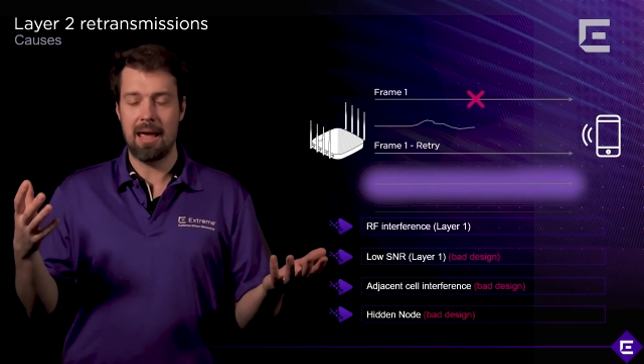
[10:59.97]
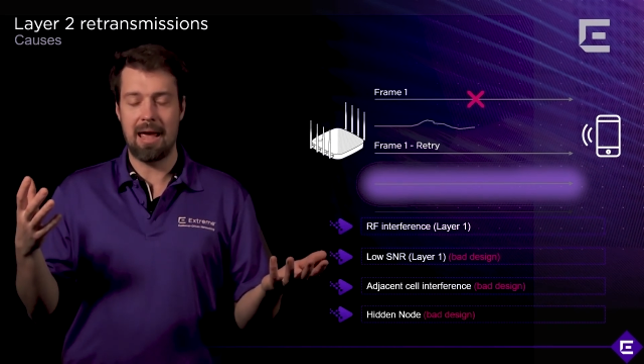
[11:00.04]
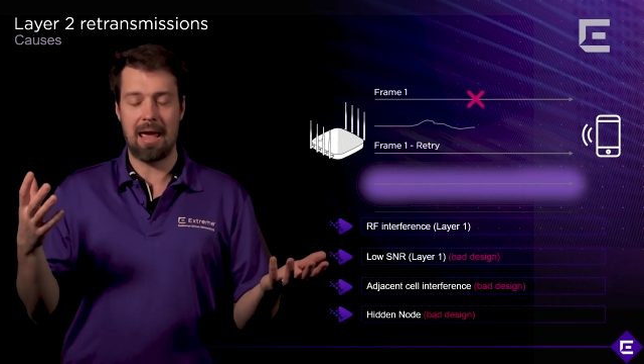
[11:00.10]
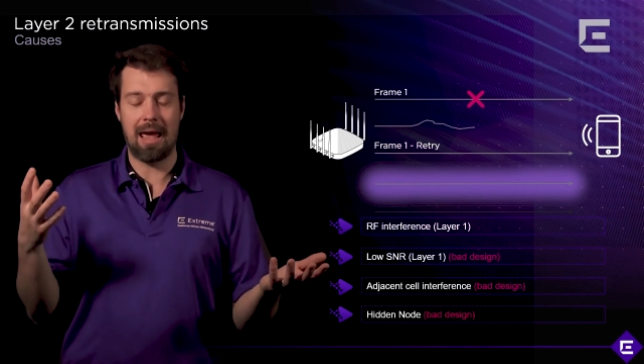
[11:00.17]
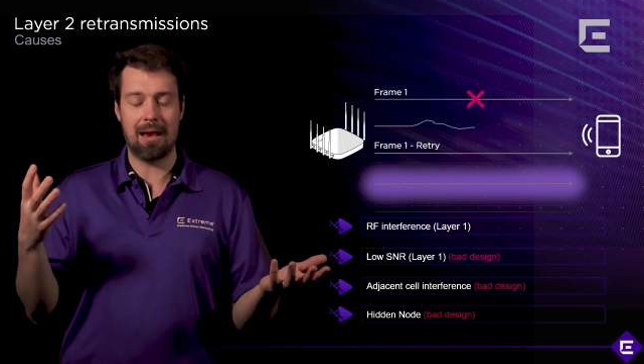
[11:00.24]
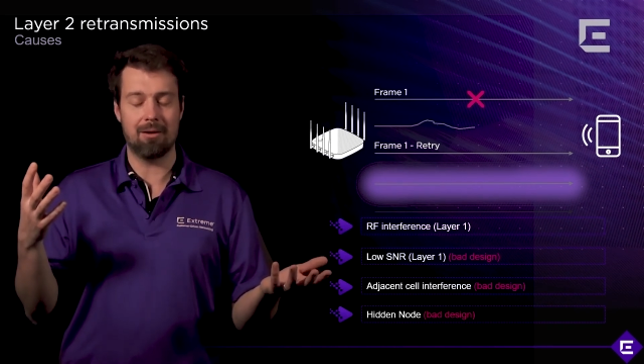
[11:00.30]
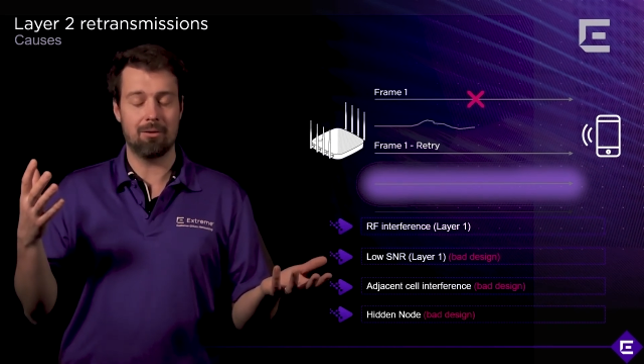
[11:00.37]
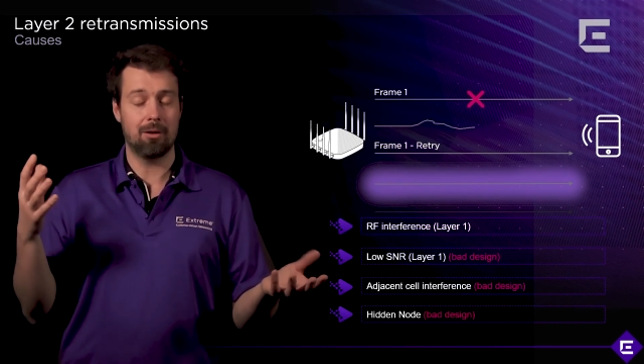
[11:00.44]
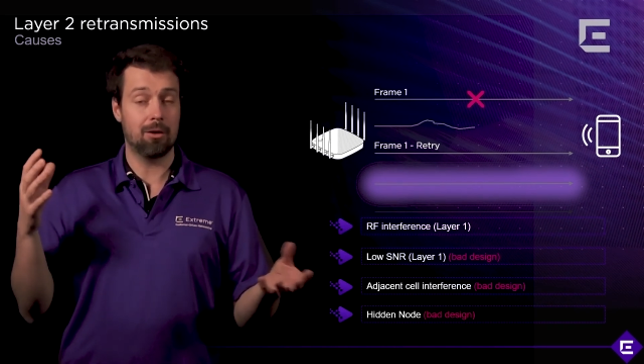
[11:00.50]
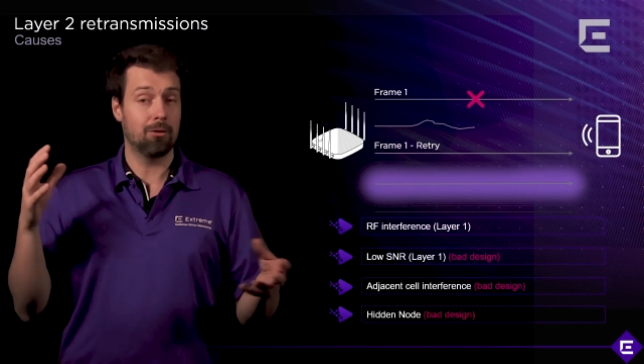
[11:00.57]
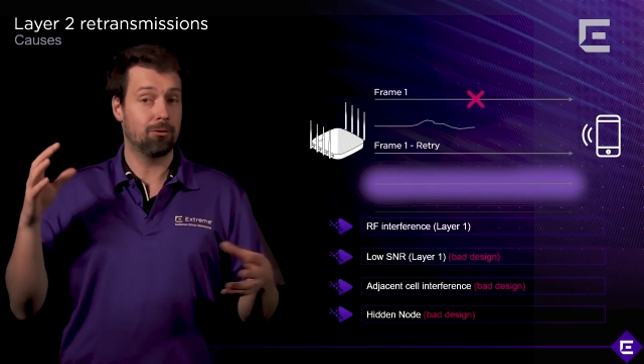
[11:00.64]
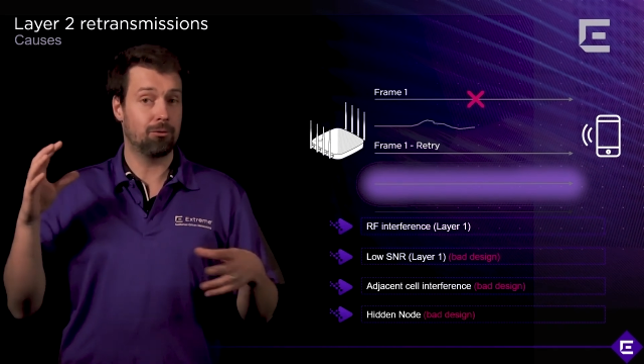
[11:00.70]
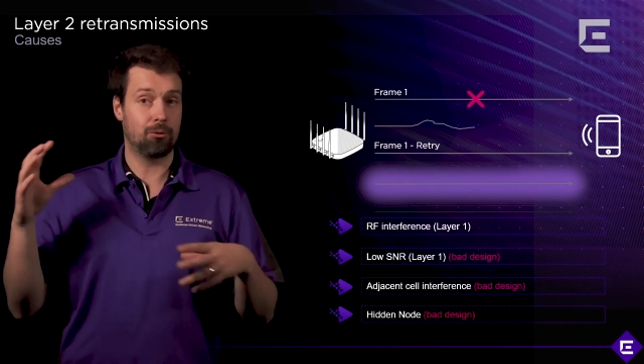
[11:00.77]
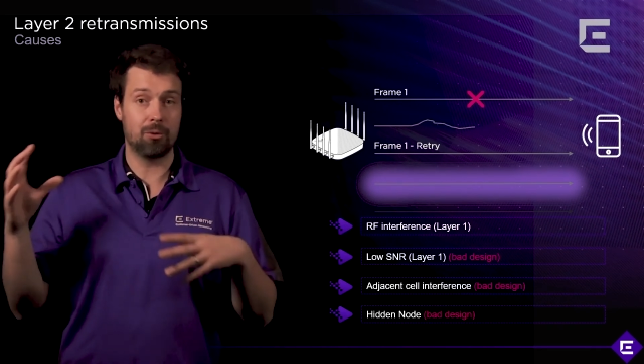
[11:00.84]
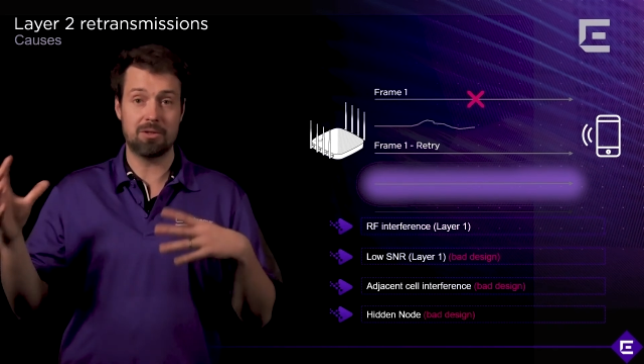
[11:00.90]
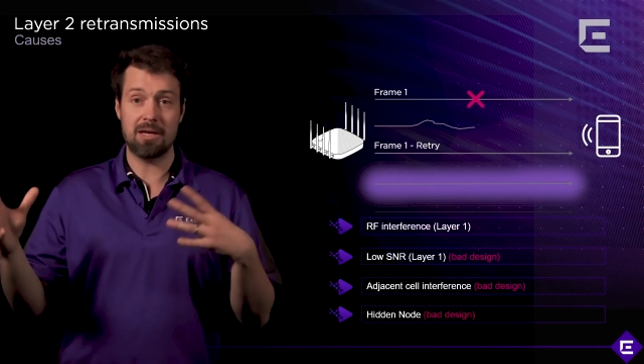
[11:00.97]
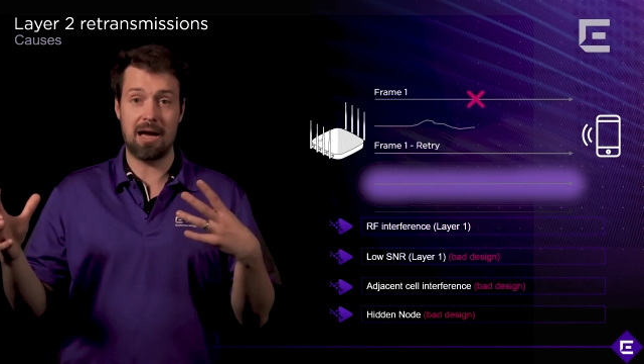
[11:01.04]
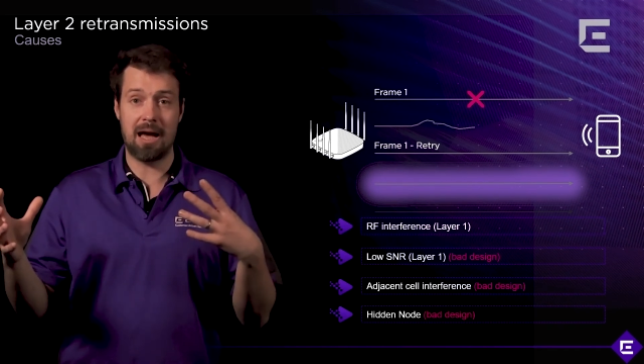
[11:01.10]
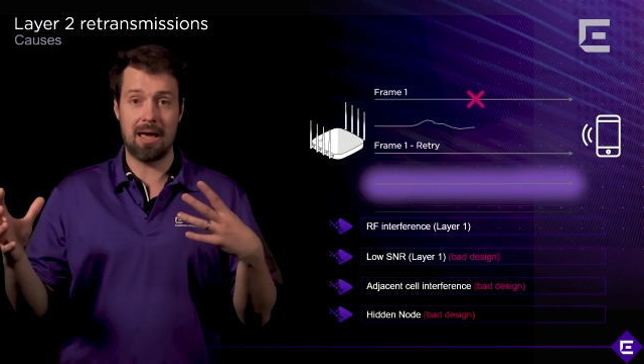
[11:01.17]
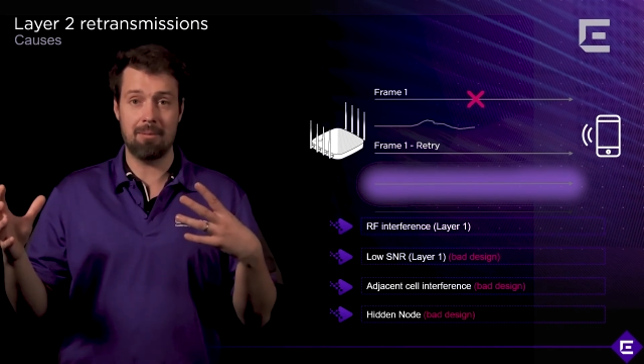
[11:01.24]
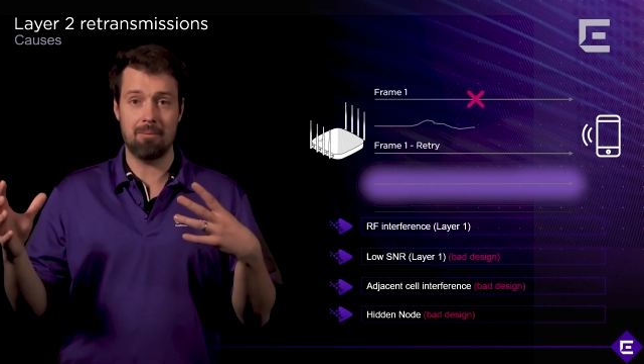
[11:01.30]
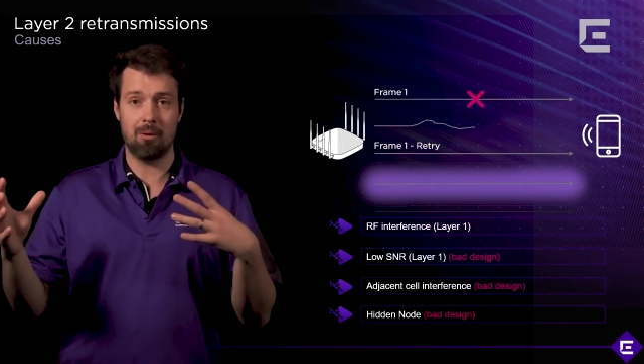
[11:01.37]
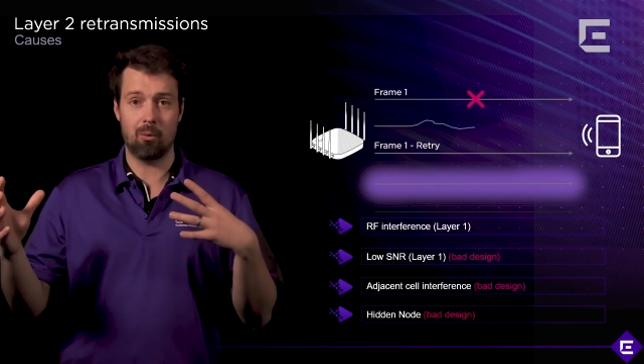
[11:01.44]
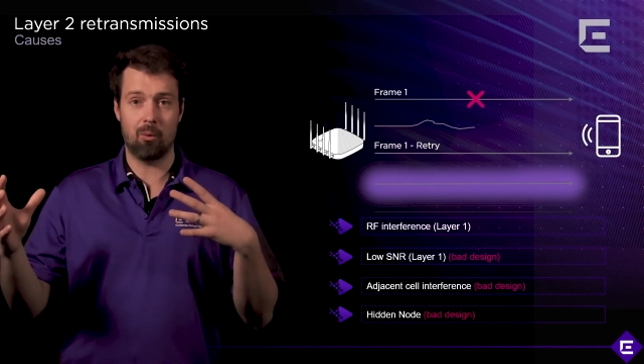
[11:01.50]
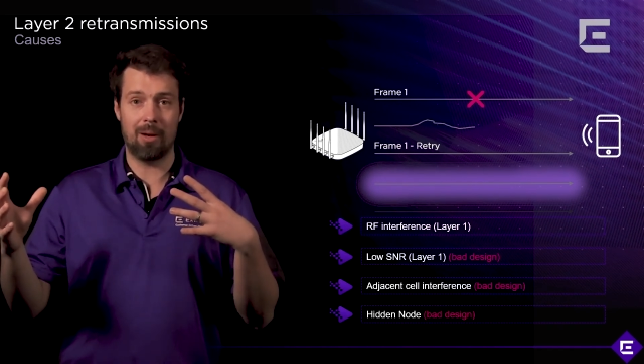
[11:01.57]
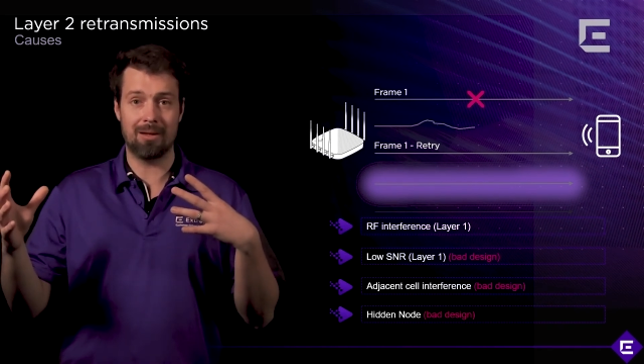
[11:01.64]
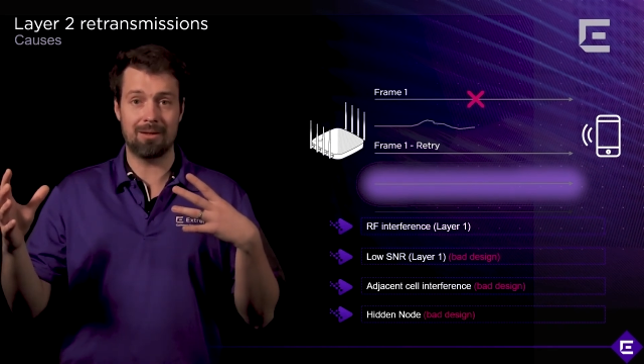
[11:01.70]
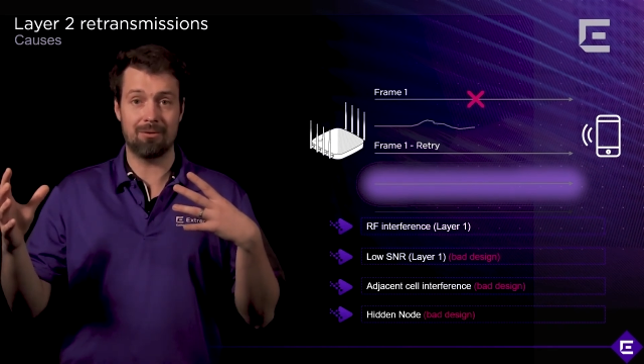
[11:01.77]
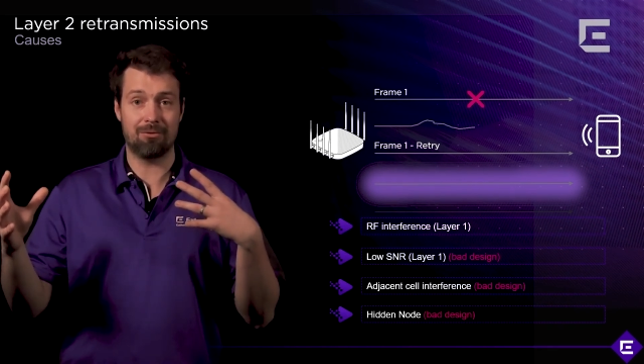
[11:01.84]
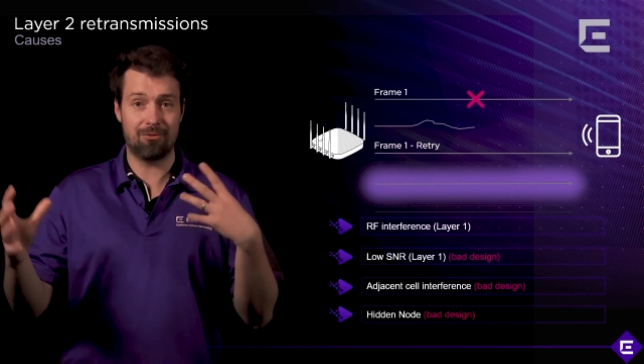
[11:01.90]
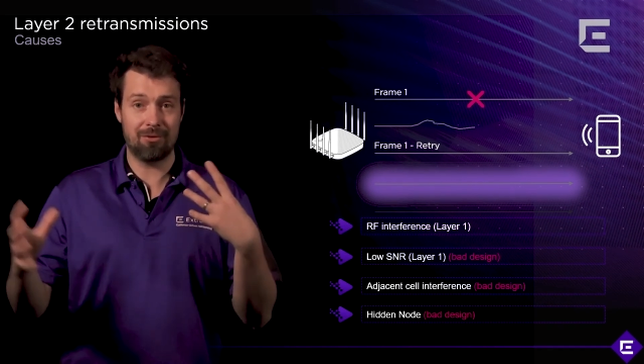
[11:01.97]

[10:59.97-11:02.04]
and through time, when the